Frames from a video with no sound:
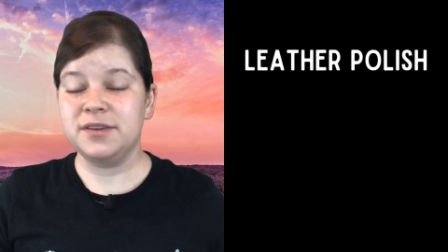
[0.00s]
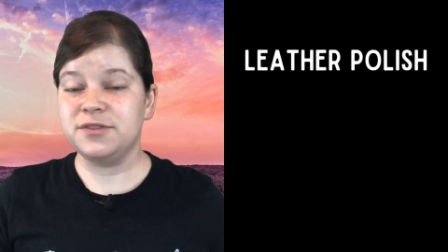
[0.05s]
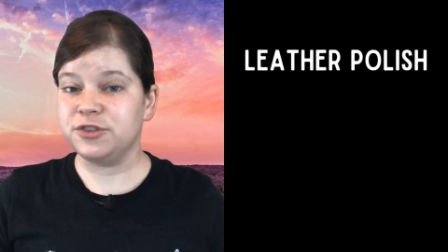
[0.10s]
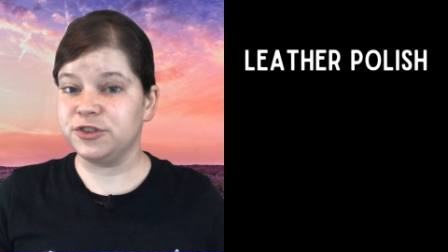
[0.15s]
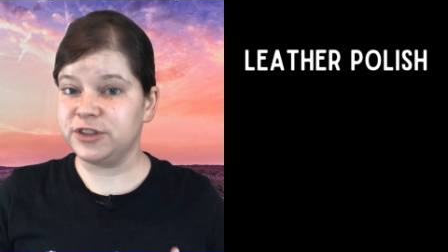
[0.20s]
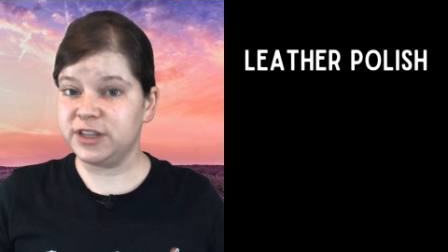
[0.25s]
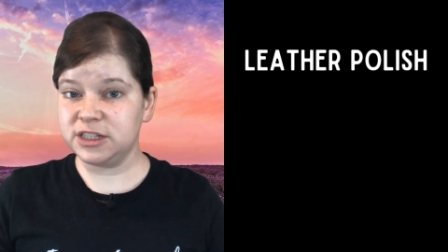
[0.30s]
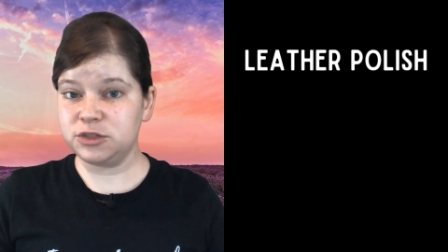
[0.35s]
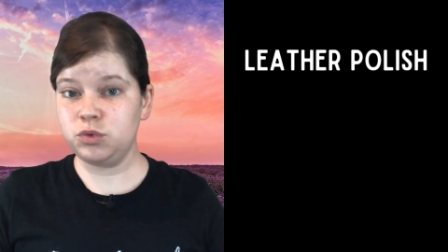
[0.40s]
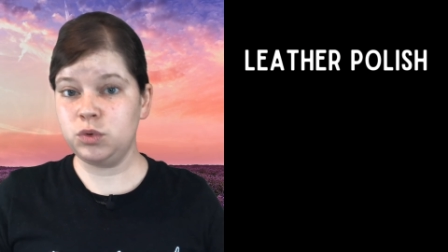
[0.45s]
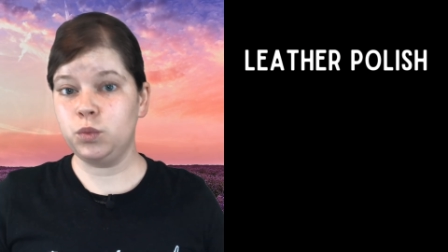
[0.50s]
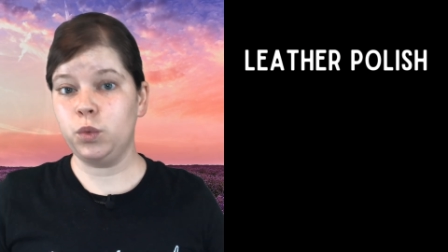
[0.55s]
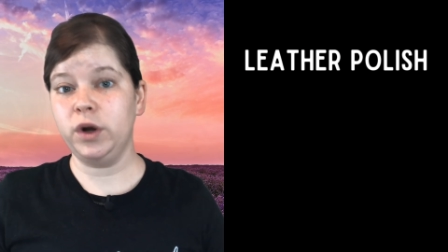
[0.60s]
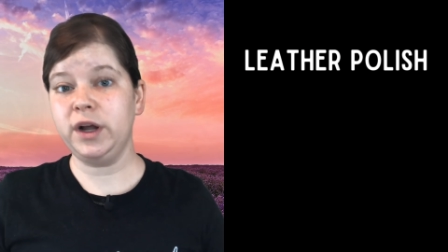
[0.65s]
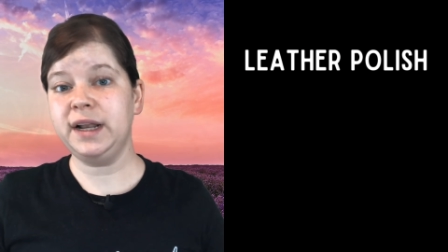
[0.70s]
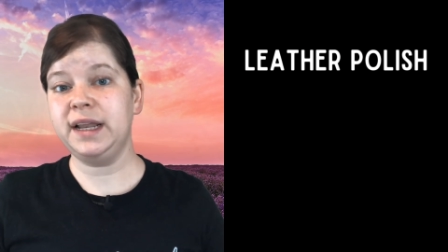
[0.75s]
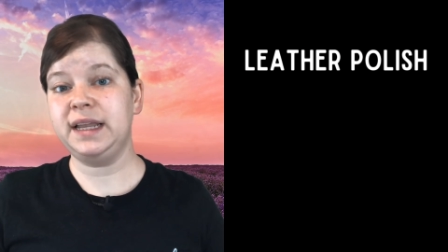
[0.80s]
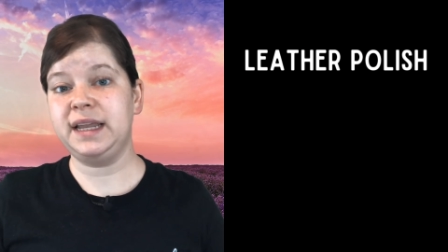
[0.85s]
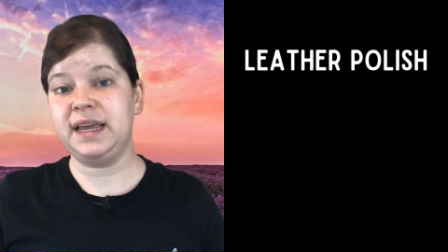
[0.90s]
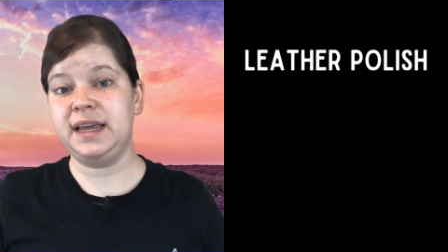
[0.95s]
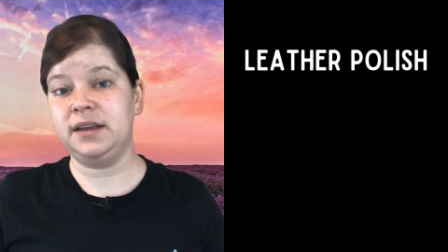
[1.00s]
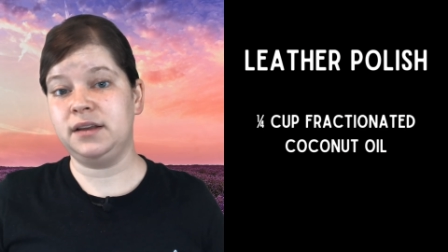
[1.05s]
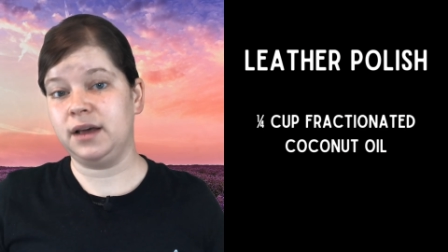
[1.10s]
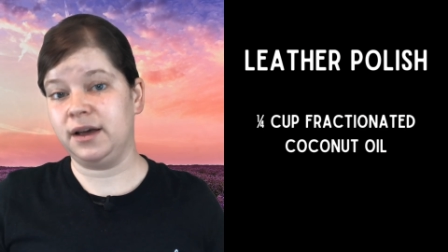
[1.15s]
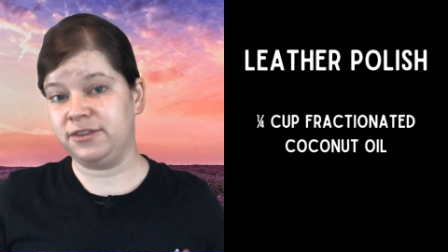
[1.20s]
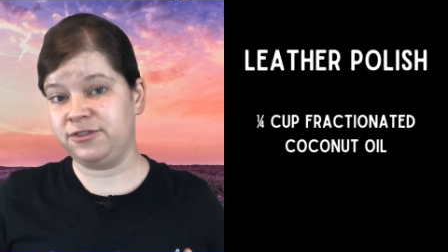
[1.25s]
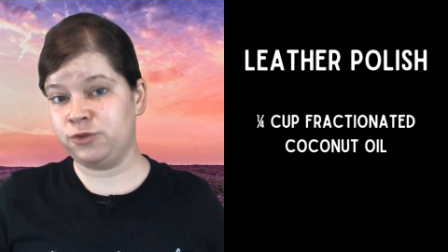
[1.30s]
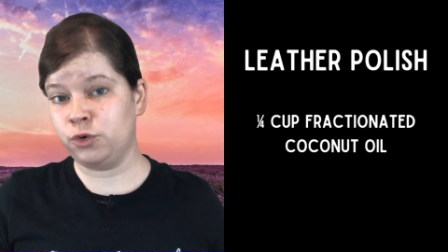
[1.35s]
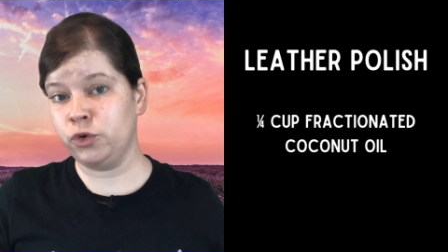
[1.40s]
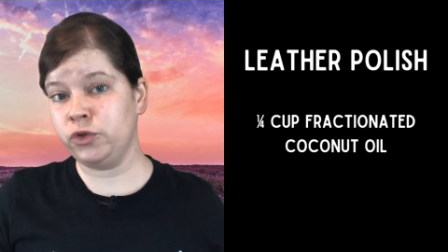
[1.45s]
For this one, we're going to need a
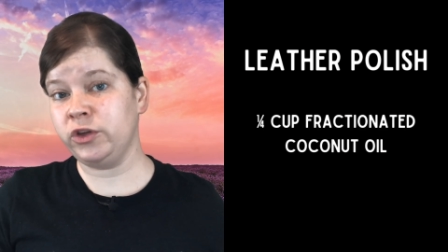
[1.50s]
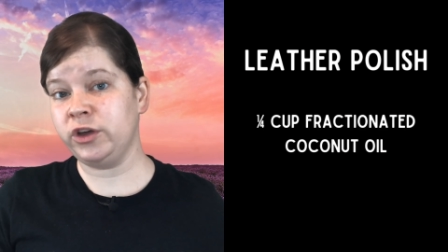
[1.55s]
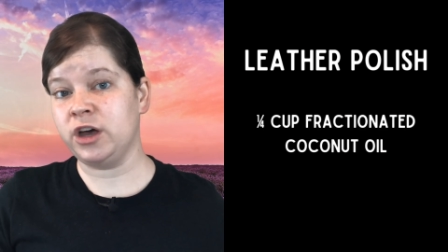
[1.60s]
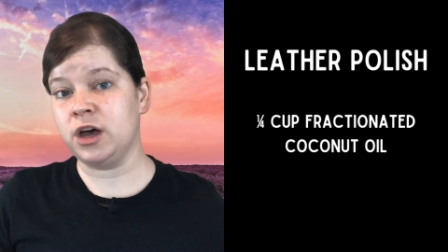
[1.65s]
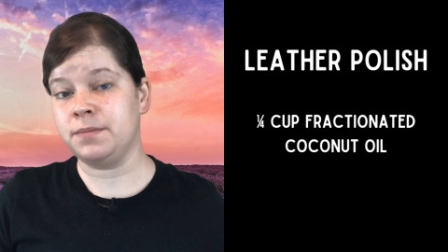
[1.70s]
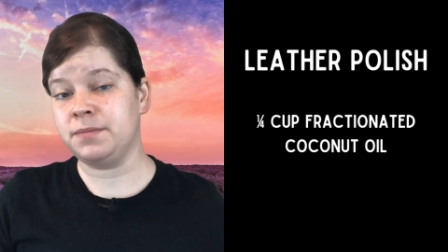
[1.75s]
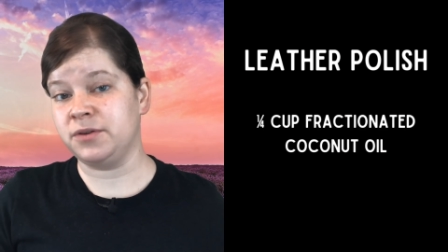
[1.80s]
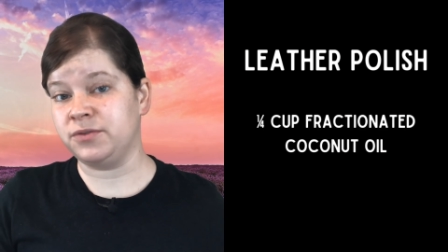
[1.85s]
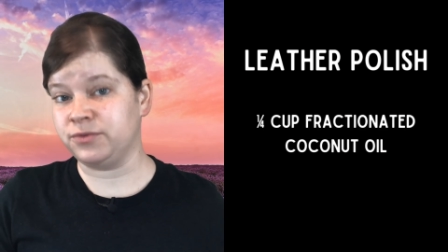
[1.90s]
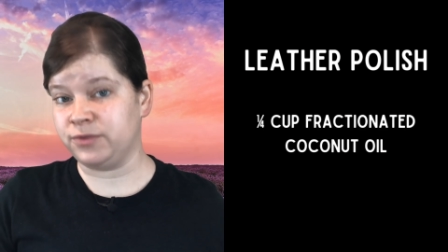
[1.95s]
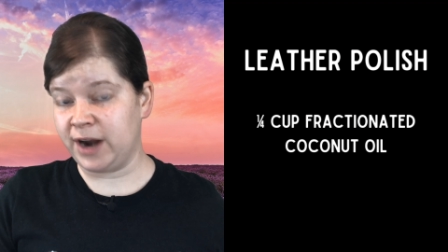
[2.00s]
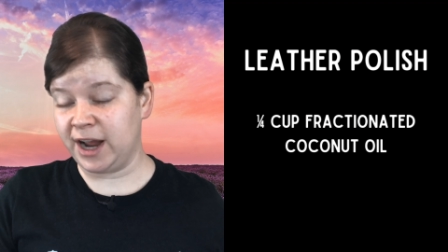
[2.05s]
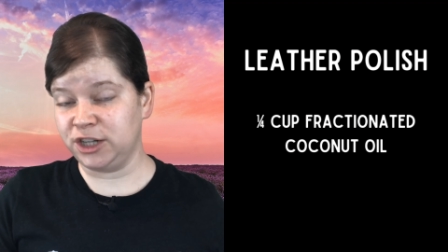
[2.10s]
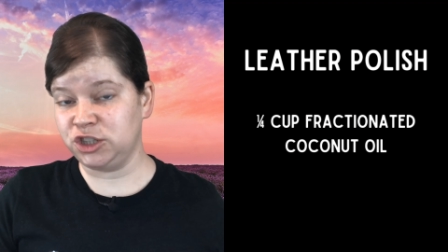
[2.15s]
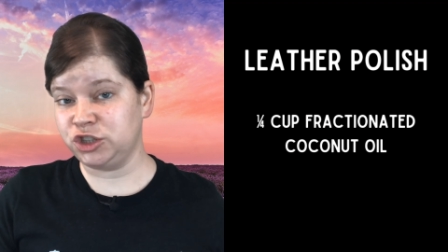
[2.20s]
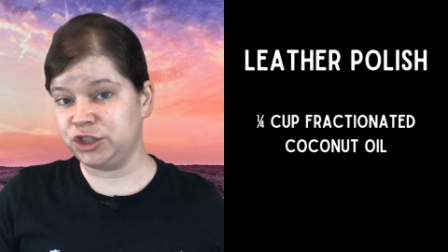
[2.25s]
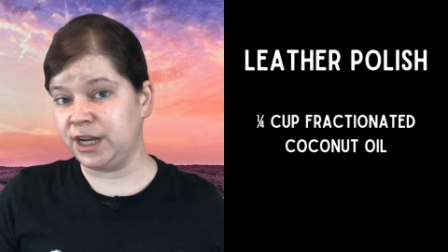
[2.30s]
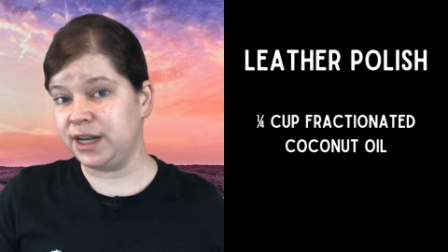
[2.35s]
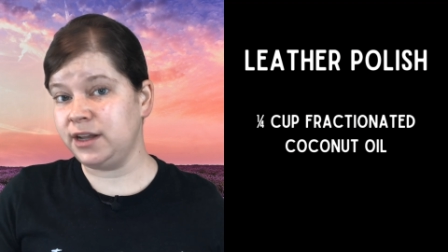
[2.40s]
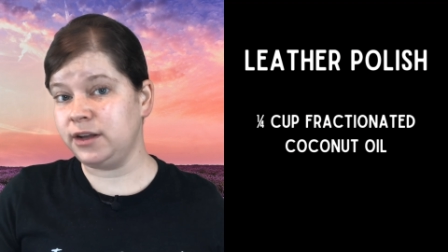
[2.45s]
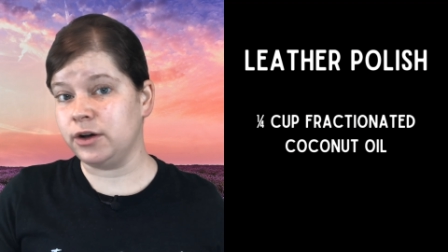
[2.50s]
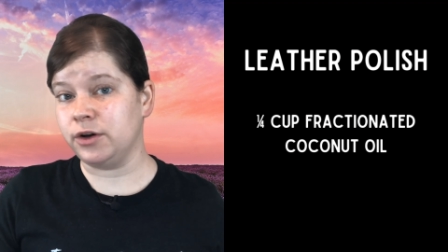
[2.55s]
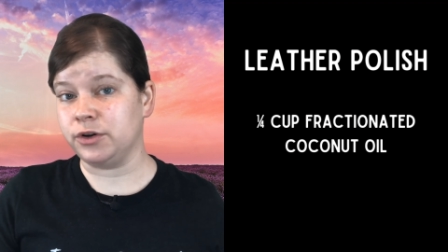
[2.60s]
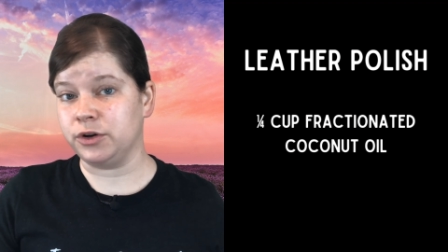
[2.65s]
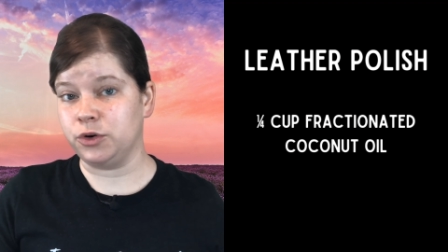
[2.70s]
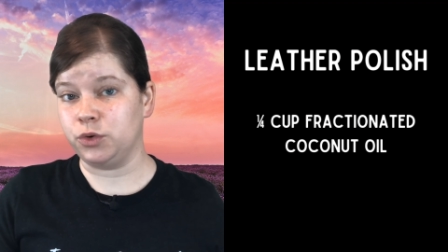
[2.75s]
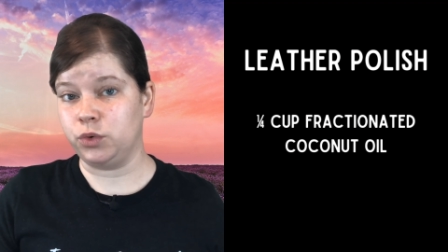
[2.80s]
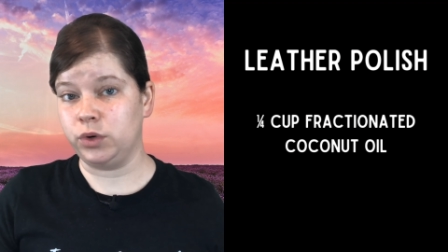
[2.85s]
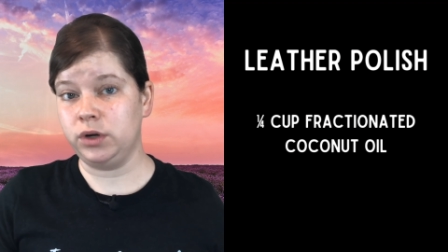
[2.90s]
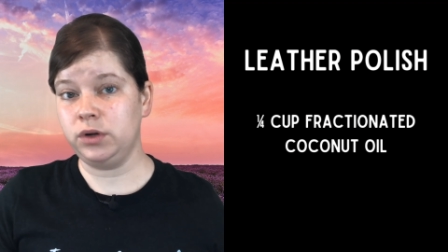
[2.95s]
1/4 cup of fractionated
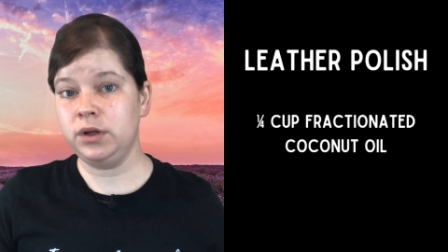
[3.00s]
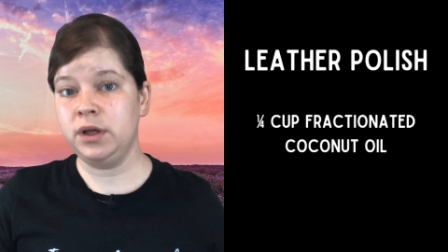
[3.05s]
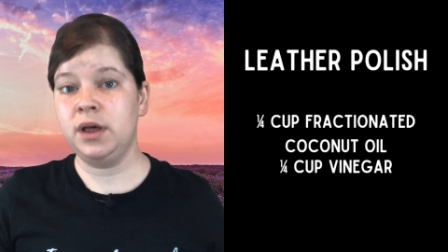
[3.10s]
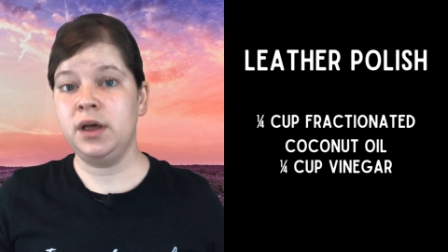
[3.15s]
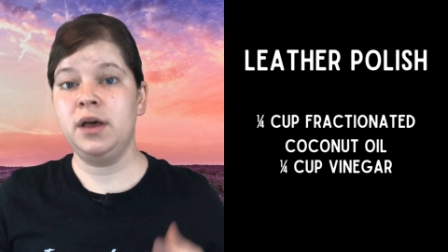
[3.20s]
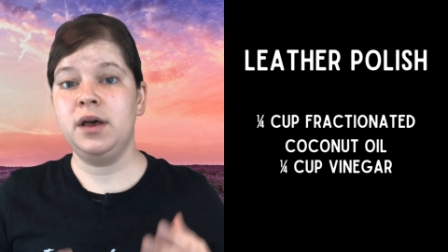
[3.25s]
coconut oil,